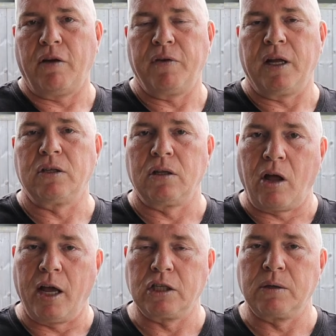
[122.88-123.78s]
don't forget to
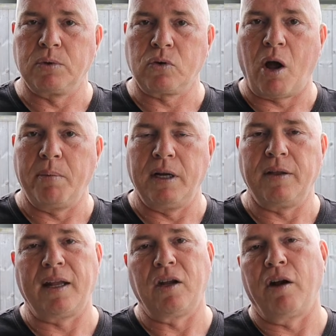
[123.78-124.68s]
like, subscribe and hit
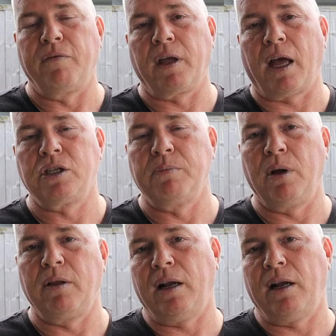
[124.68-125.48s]
that notification bell.